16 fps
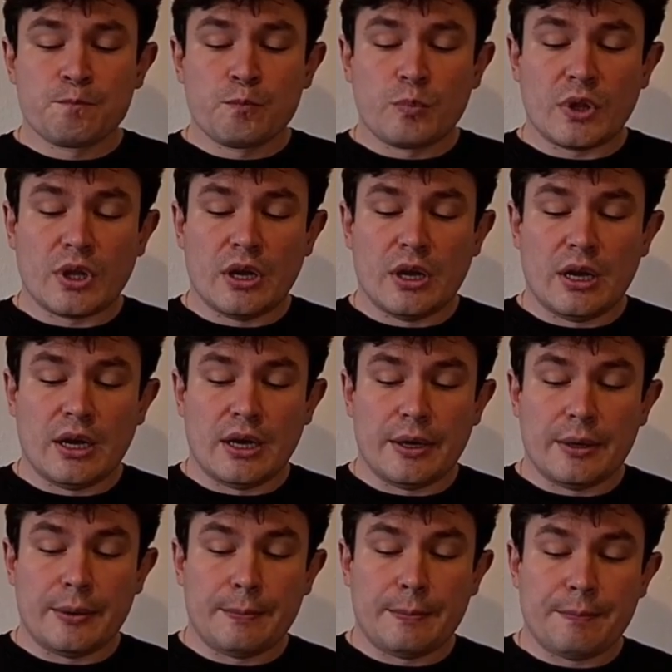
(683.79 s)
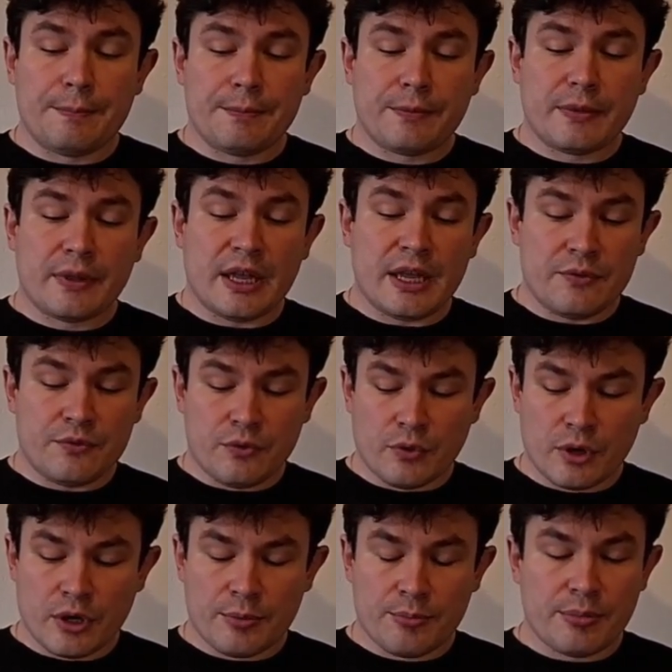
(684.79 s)

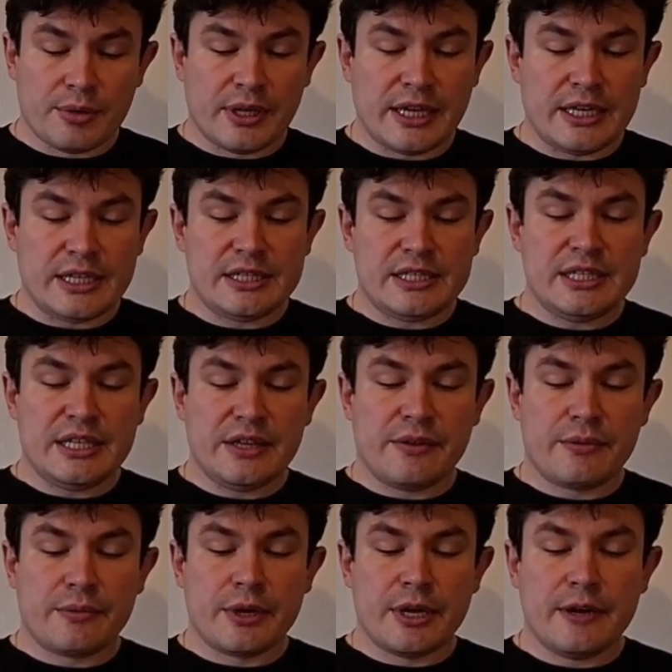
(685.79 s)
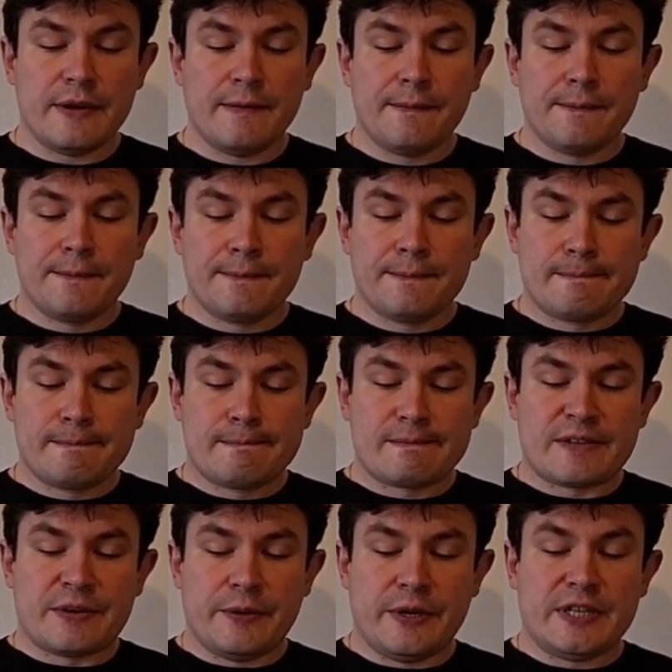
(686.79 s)
a4, played d3,
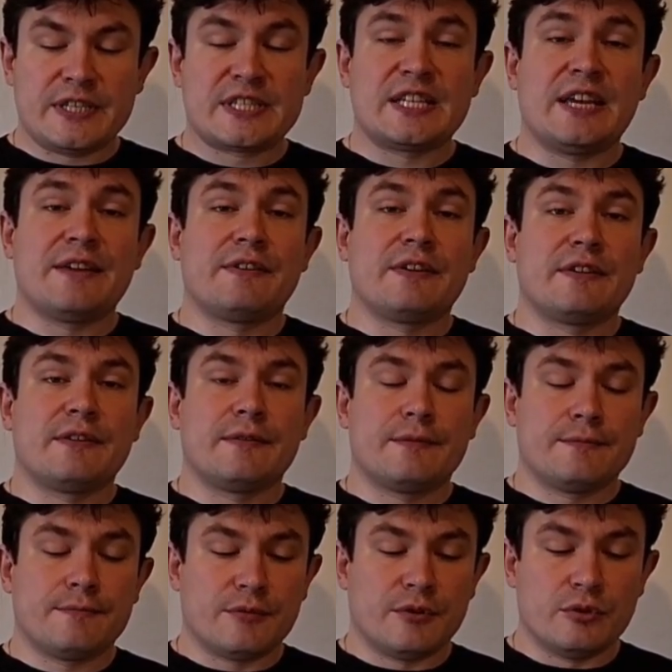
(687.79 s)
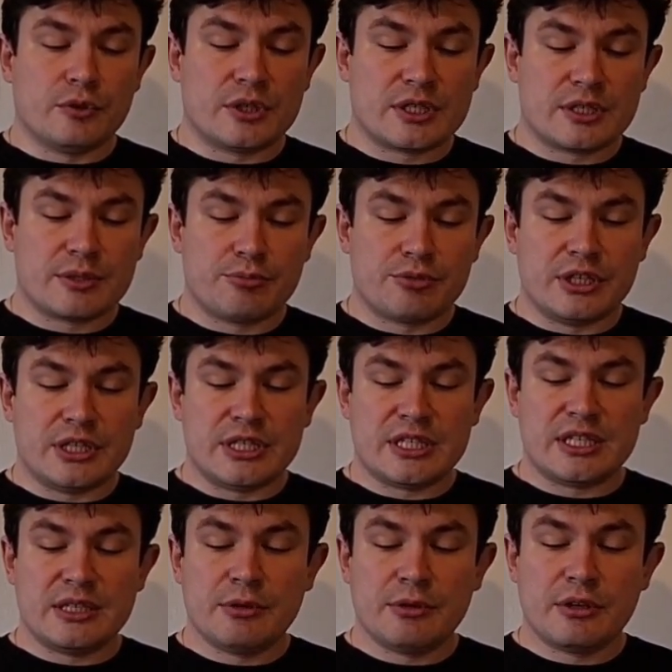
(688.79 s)
queen e7, looks pretty
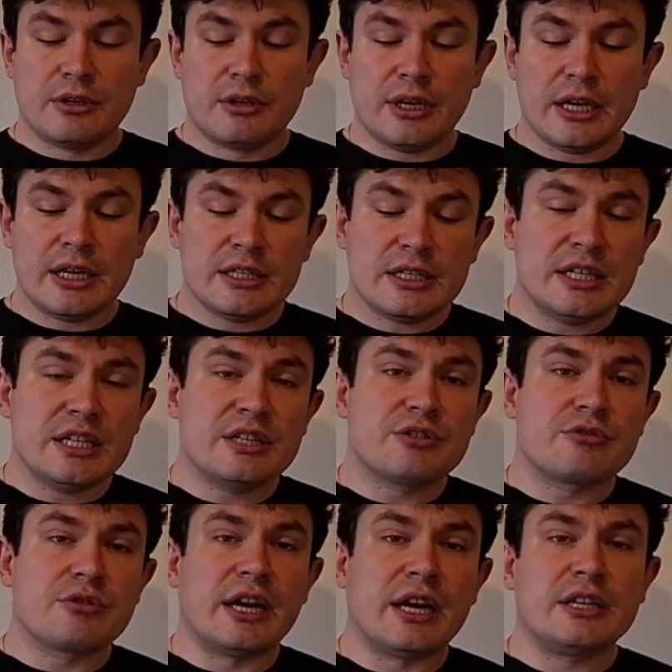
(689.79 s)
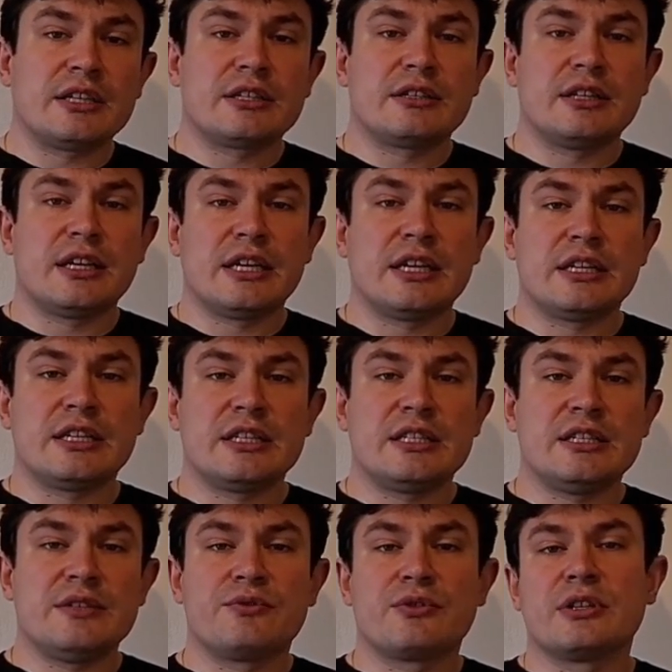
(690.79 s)
similar, and he tried the
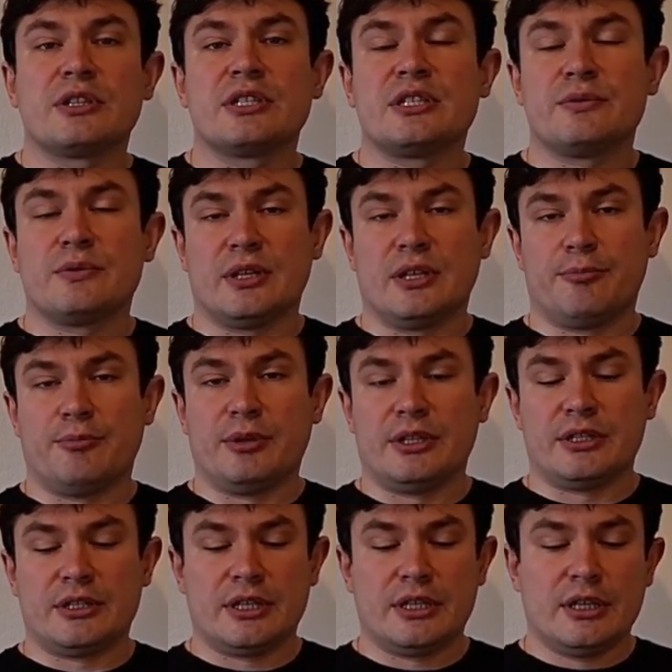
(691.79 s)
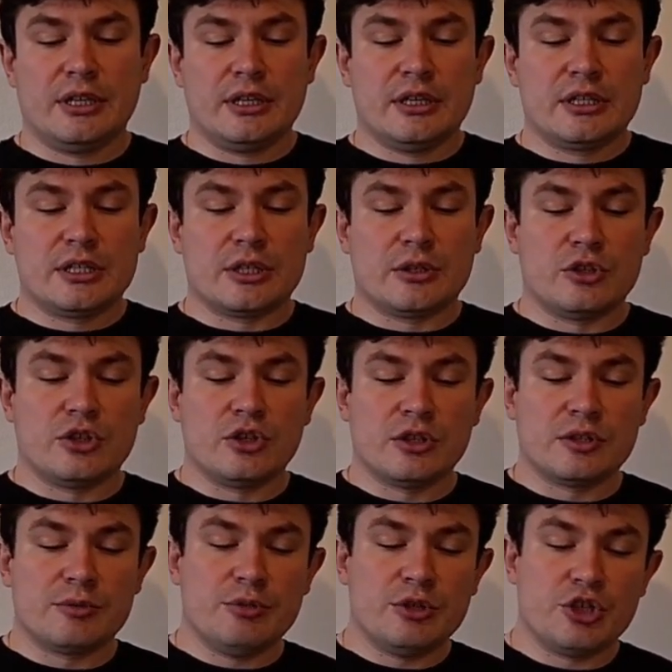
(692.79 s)
different development. So
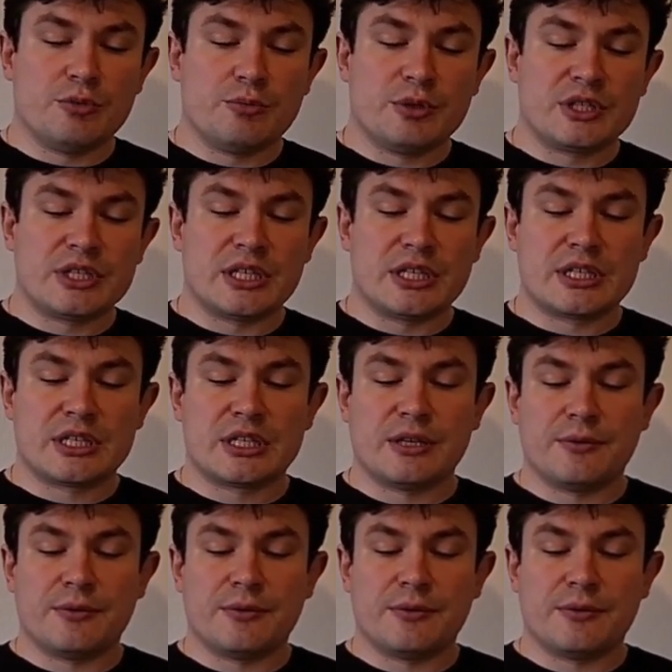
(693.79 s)
not bishop e6